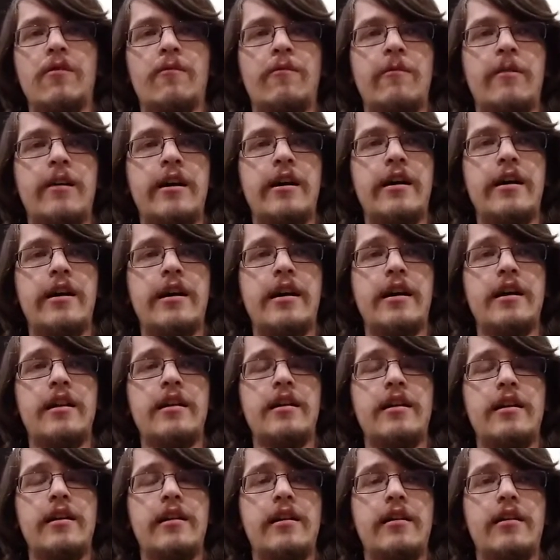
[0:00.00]

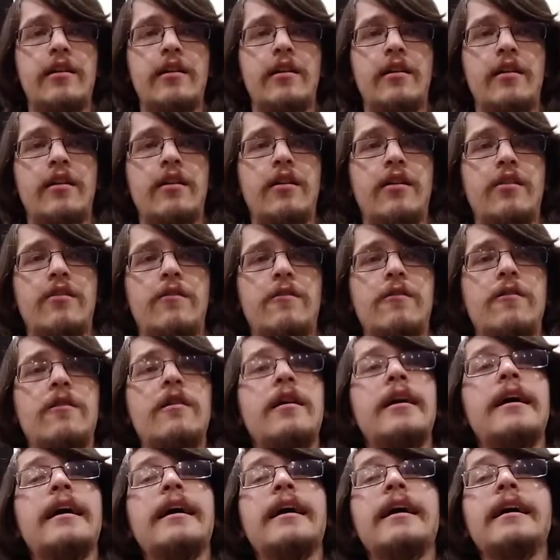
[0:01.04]
ready, go.
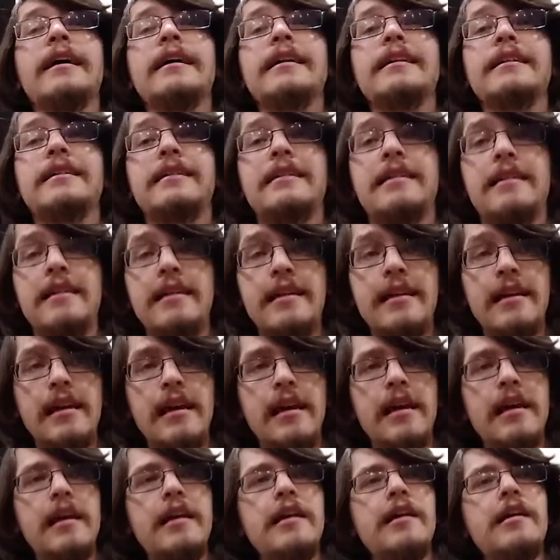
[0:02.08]

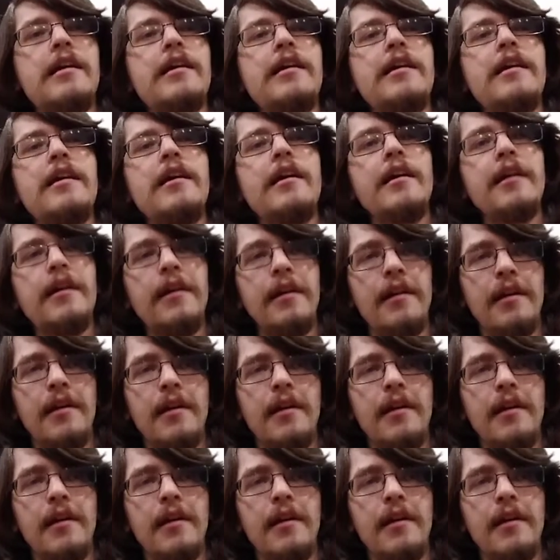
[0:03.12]
D,